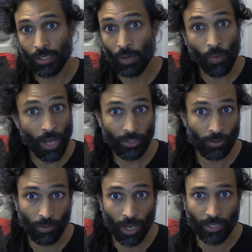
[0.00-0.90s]
And I wanted to
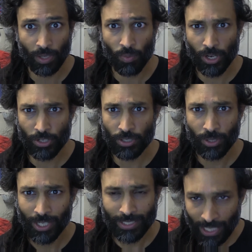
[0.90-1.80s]
run. I wanted to
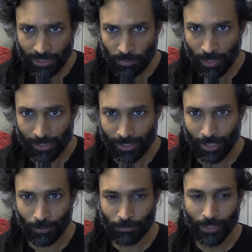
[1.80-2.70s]
test
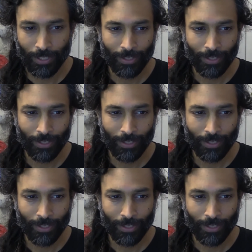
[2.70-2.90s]
myself.